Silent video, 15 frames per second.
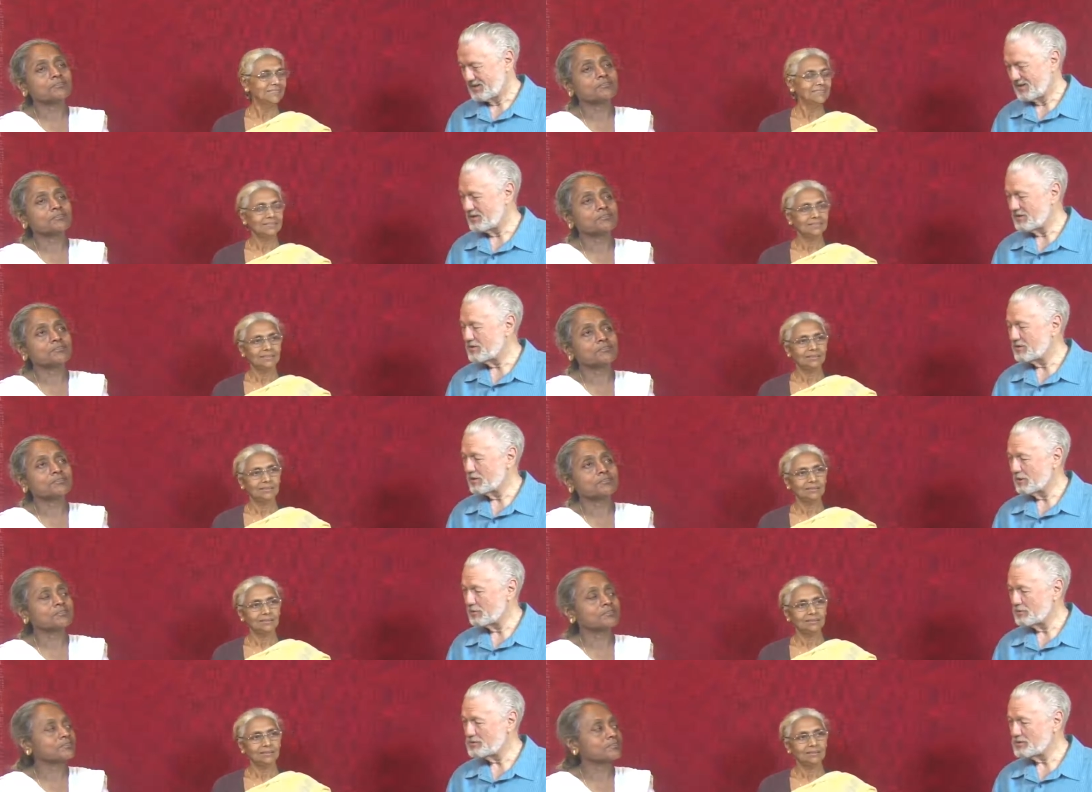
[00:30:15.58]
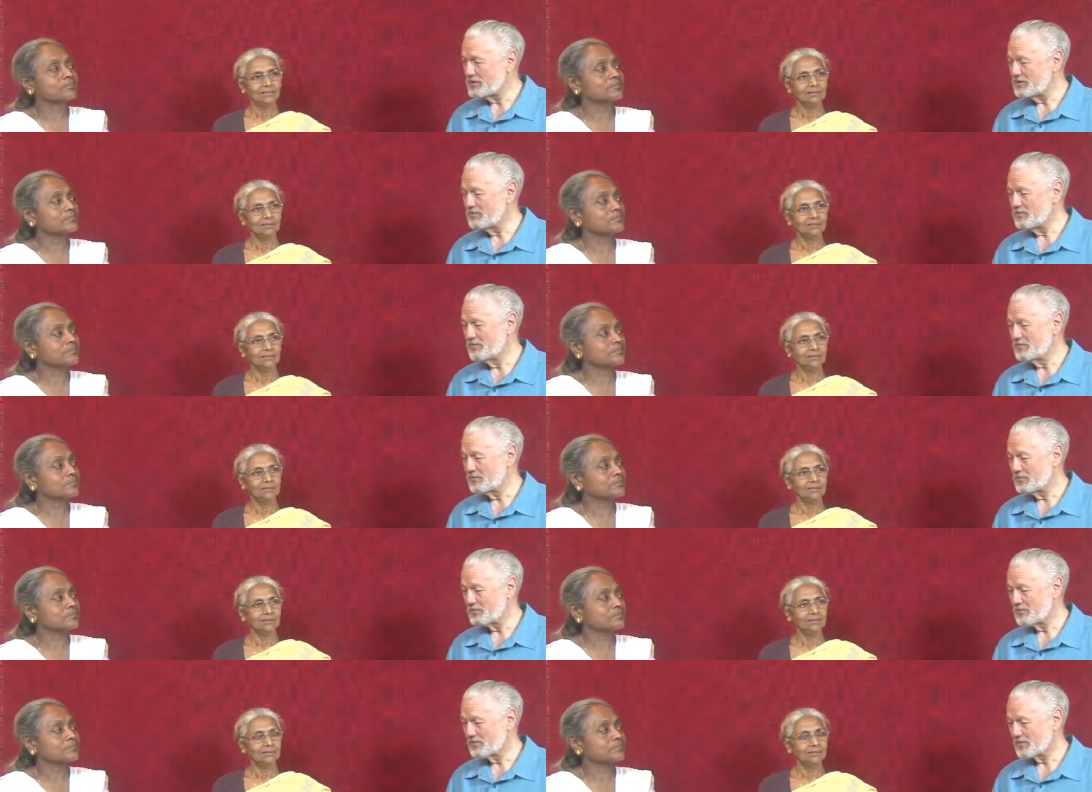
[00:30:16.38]
Speaker 1: In closing,
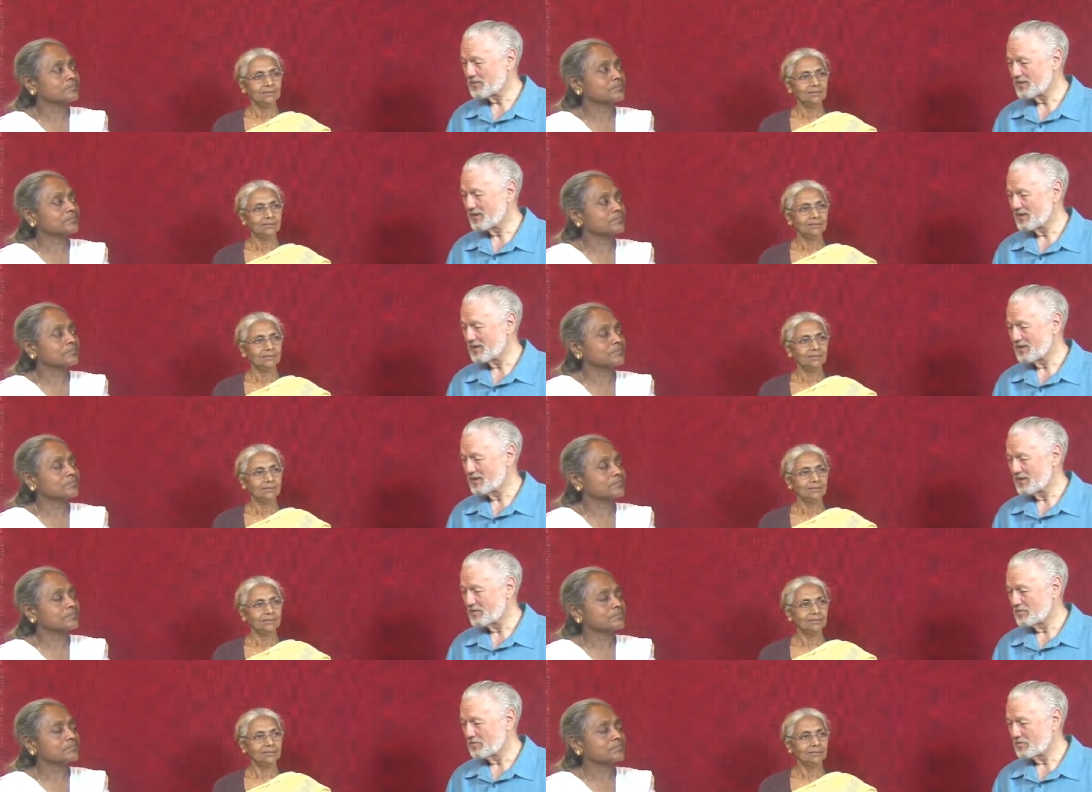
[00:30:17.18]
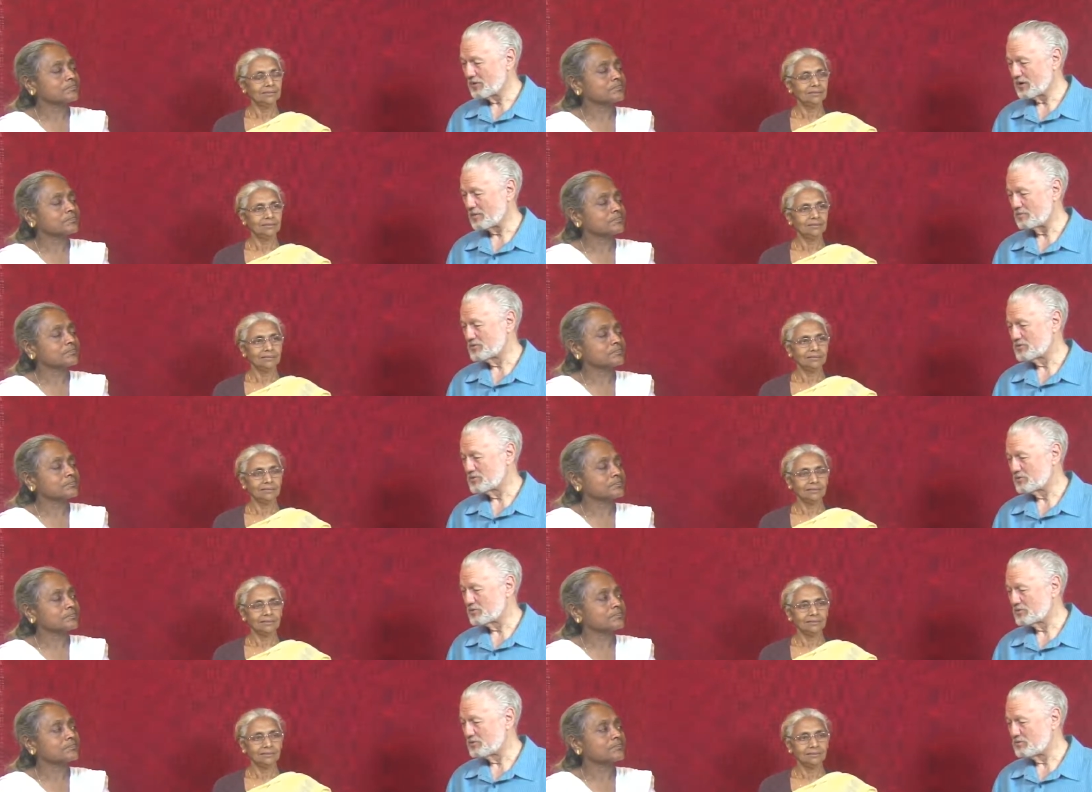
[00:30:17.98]
perhaps
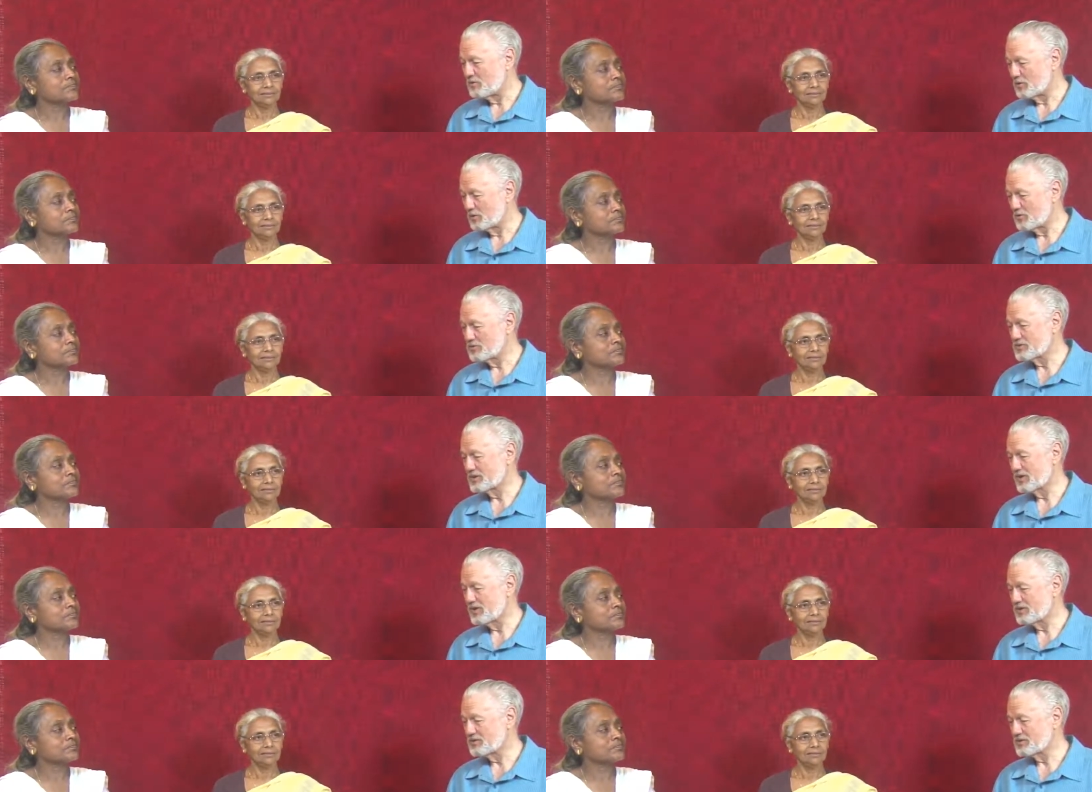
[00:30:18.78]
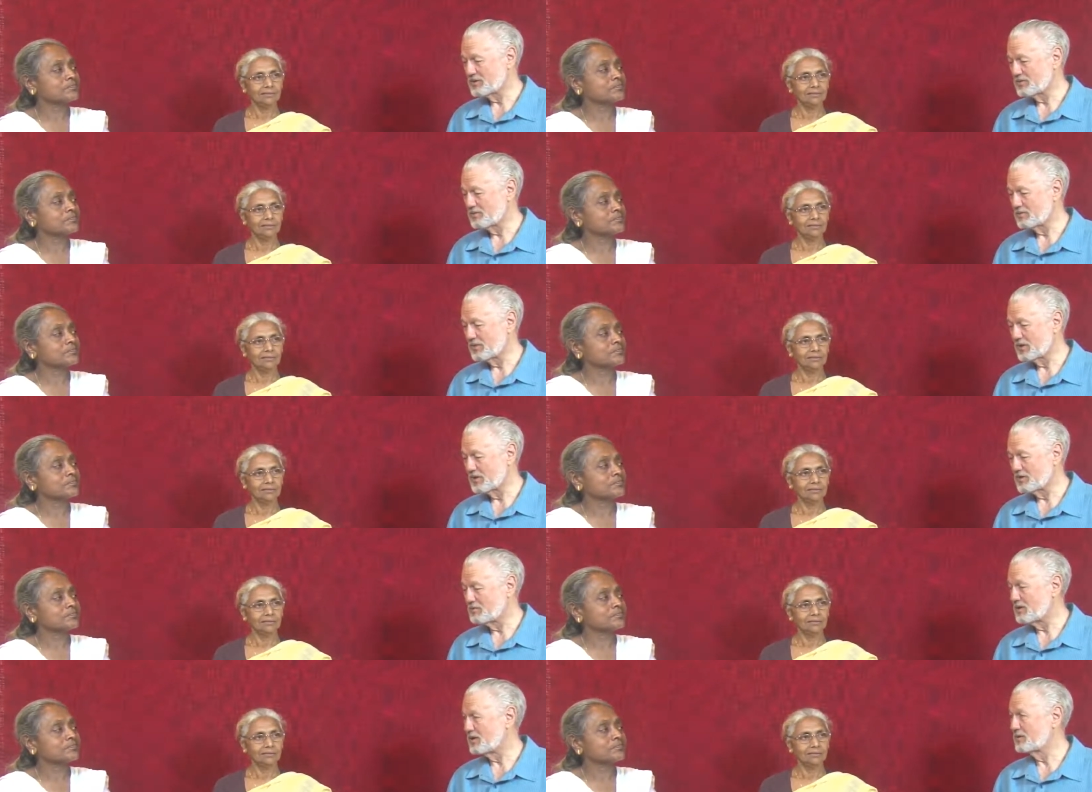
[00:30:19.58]
you could both say
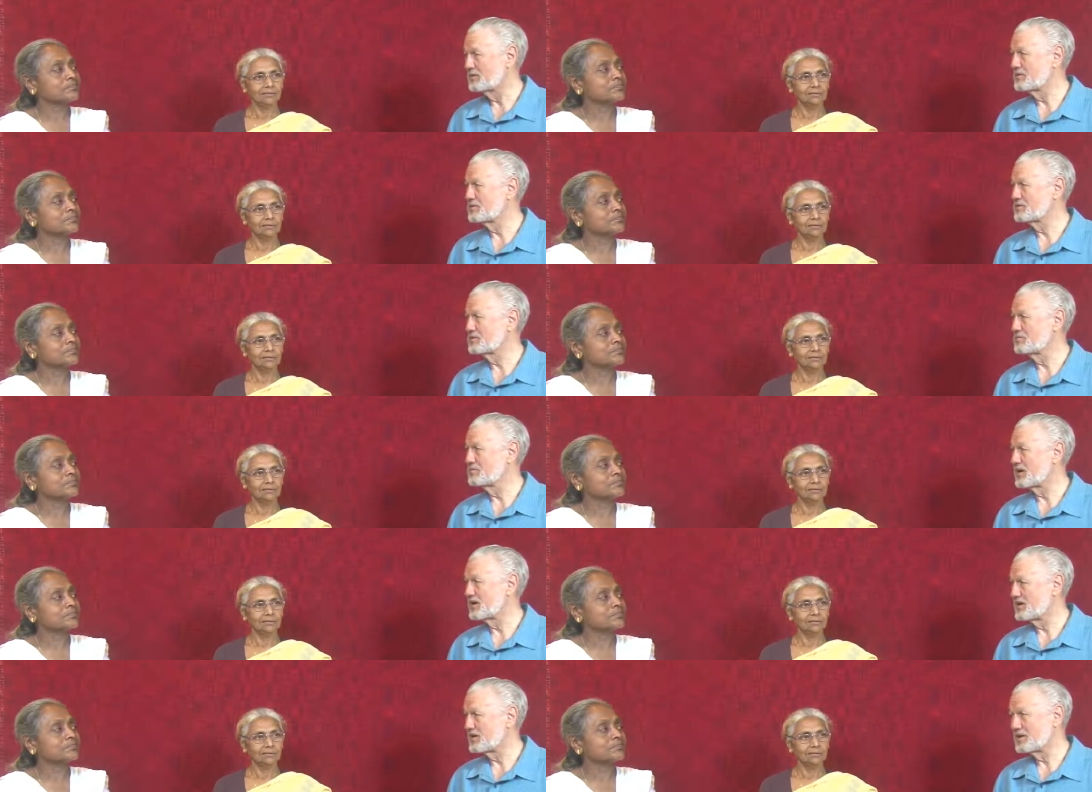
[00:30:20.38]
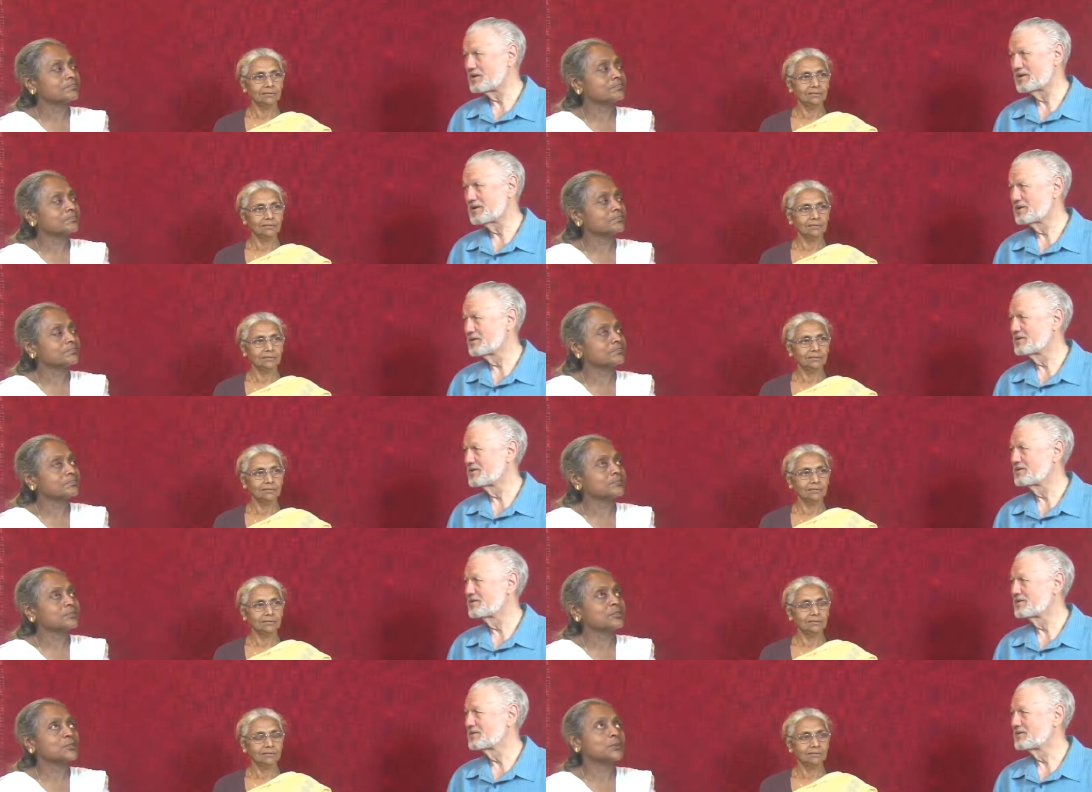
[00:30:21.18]
something about the samadhi
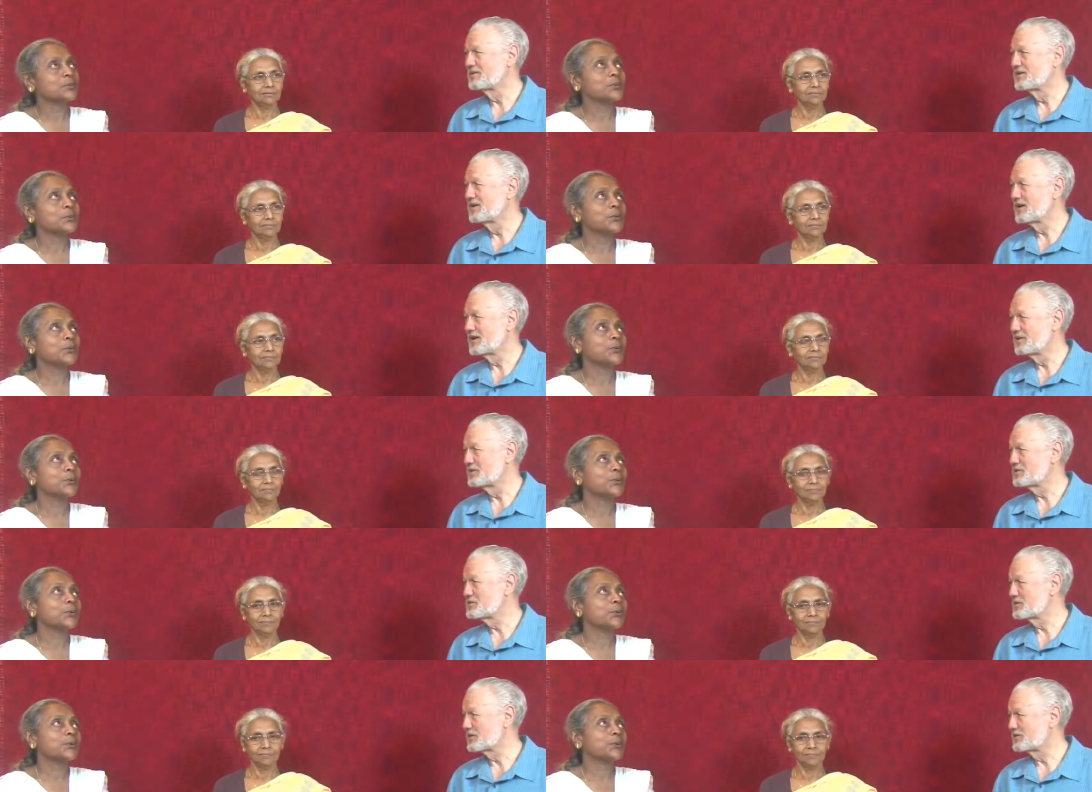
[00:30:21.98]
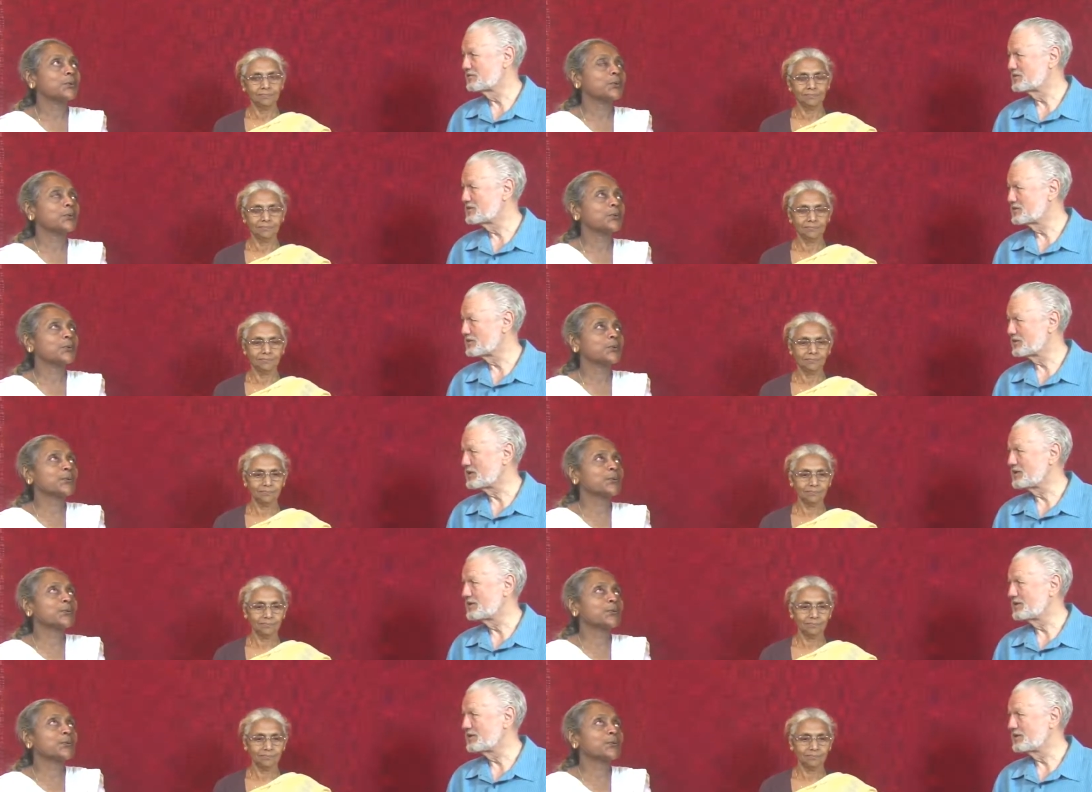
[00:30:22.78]
and the service tree